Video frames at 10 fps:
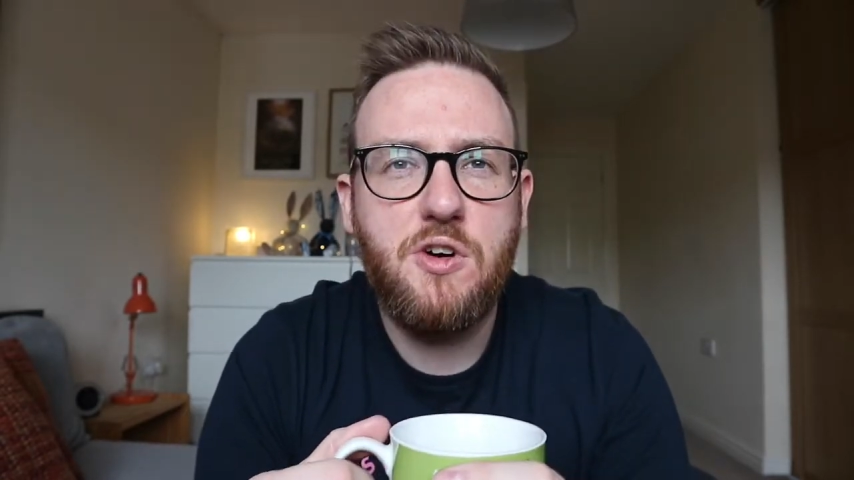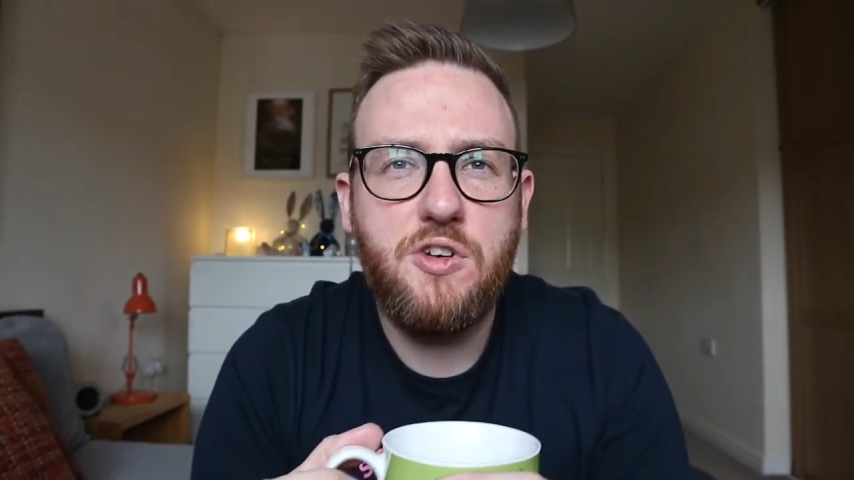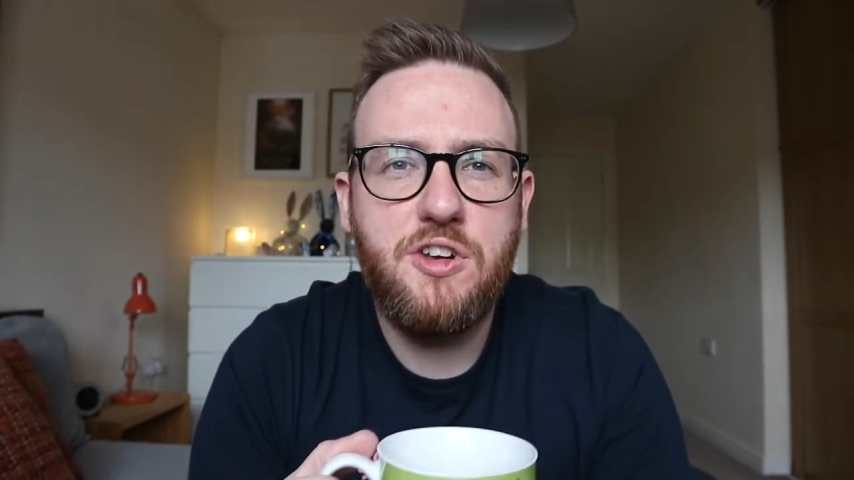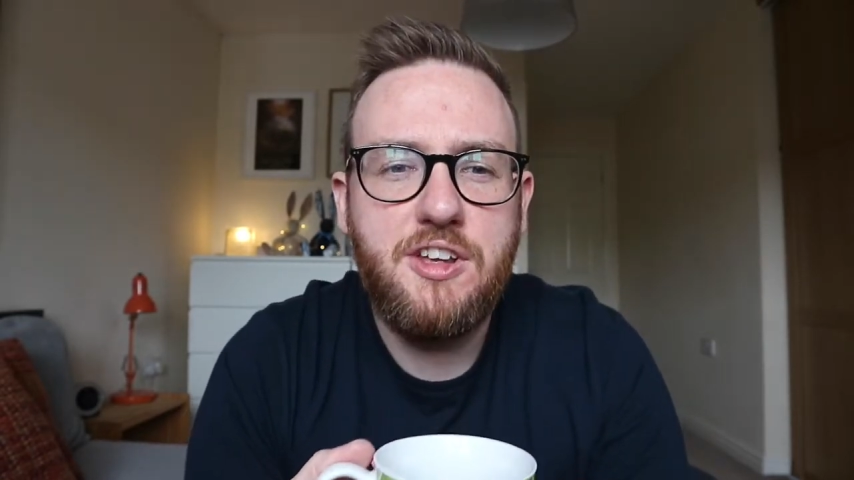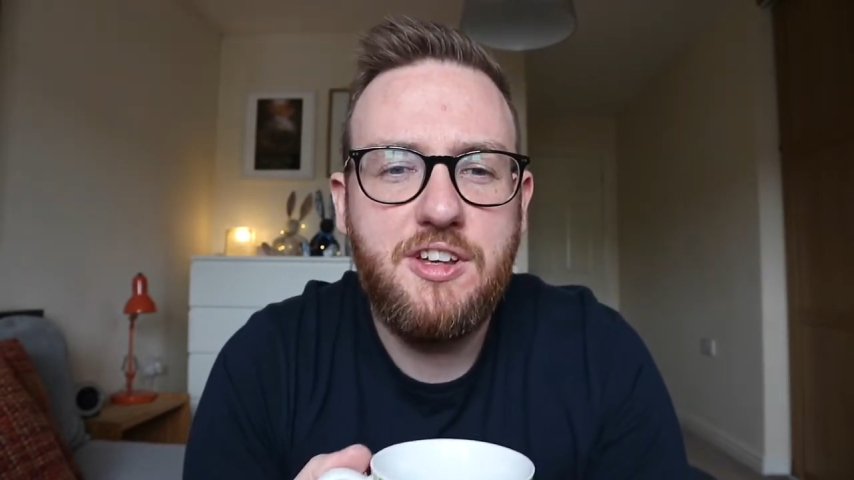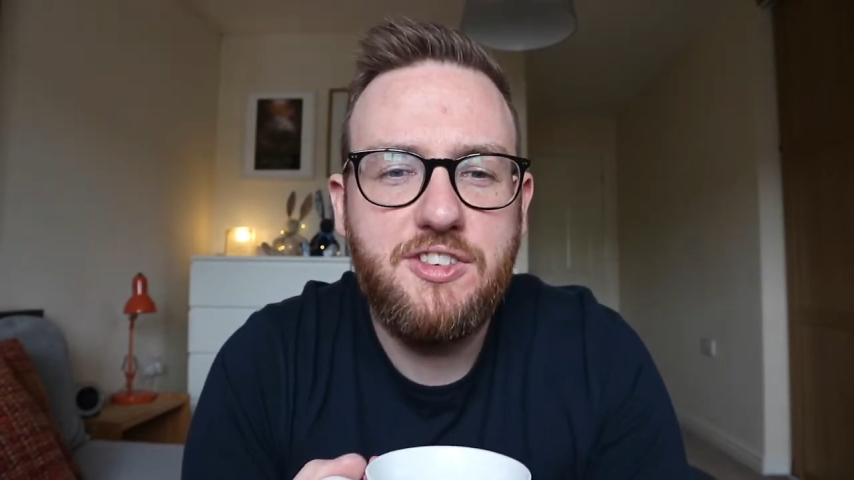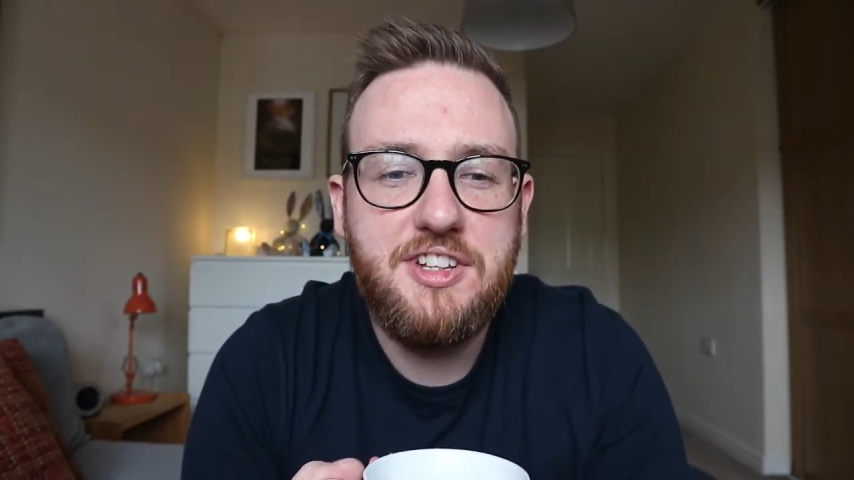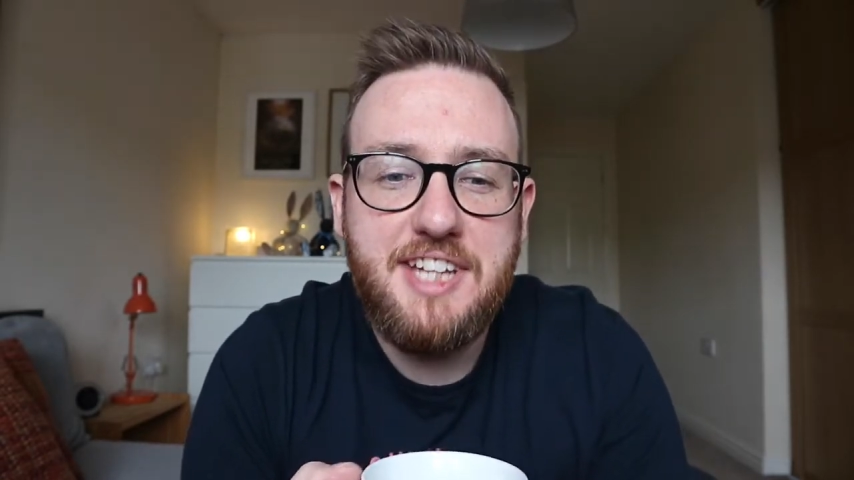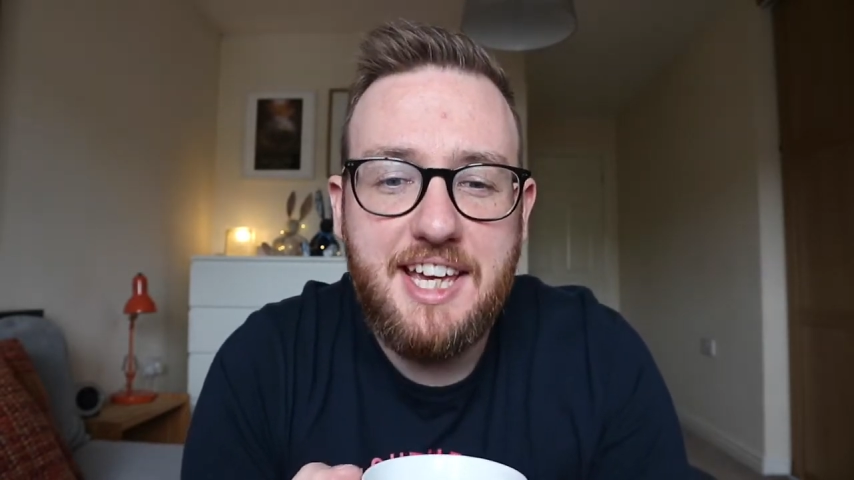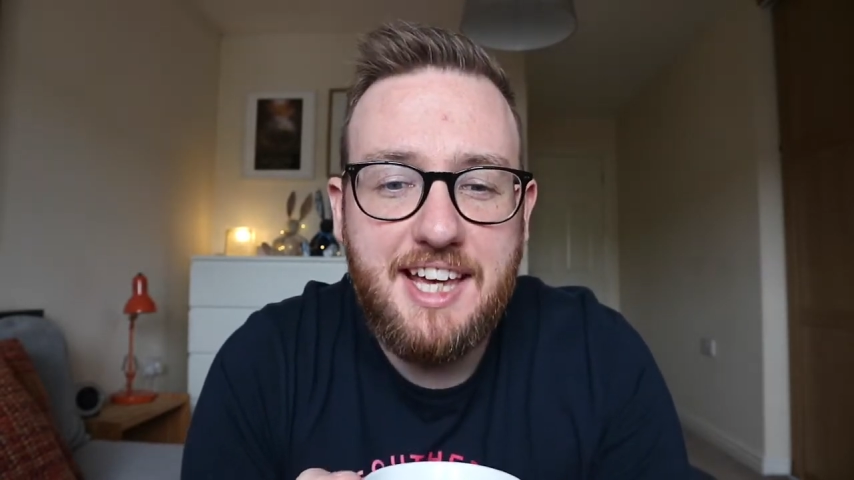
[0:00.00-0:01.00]
on the
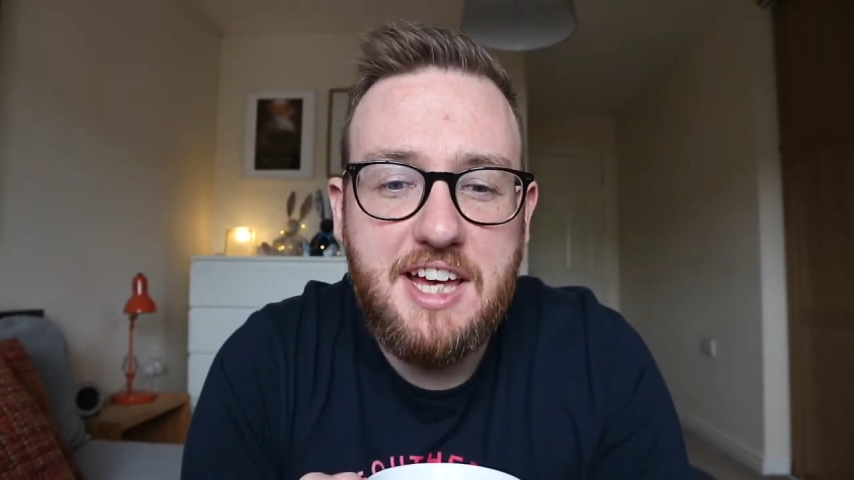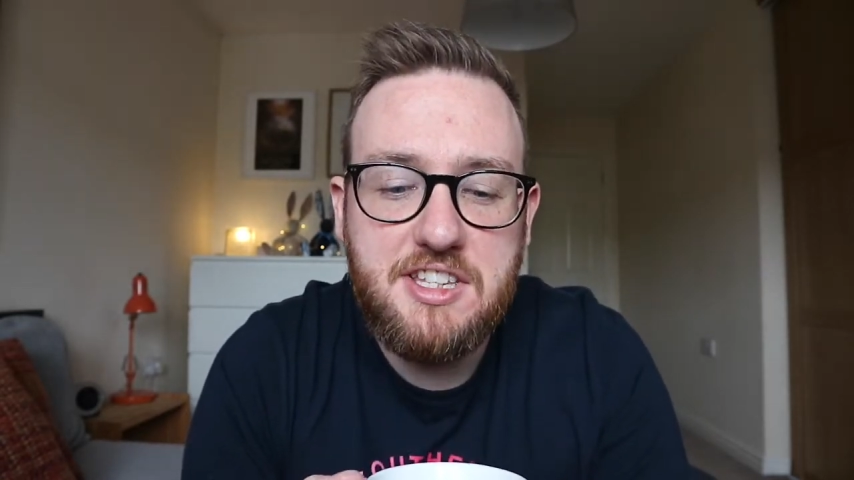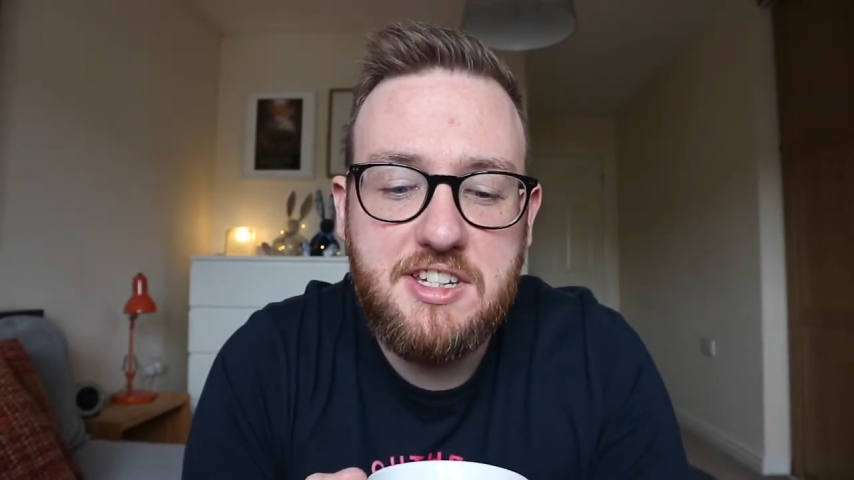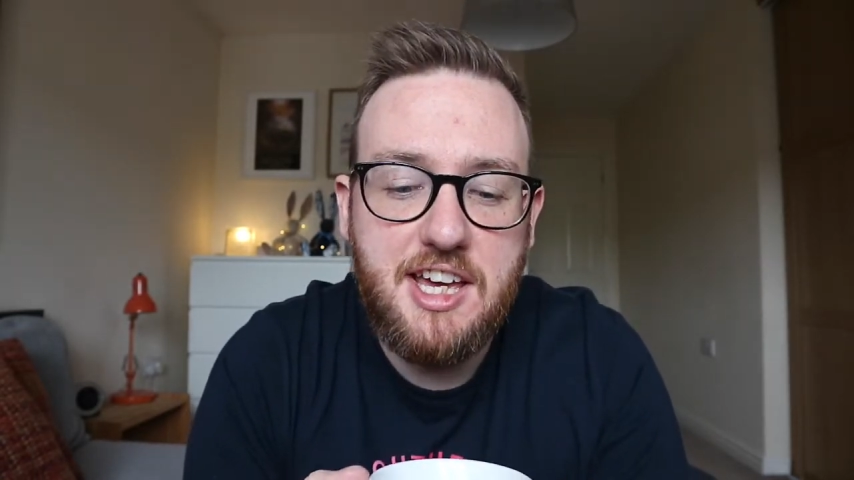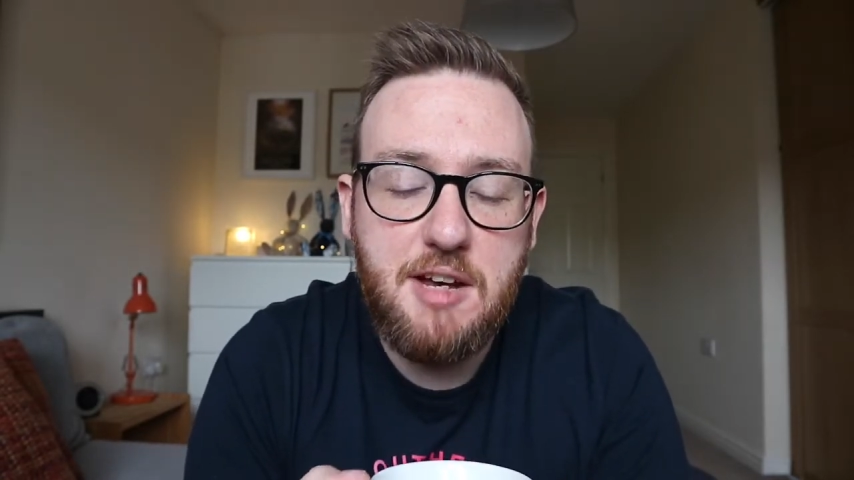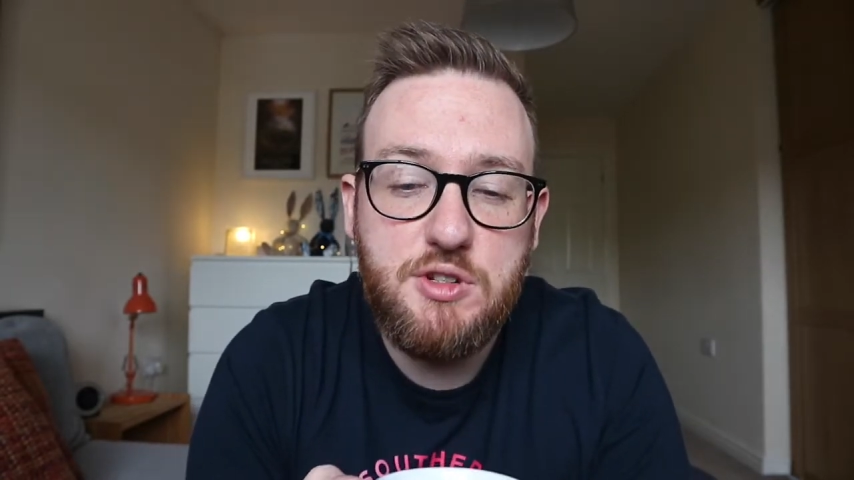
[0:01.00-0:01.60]
day yesterday.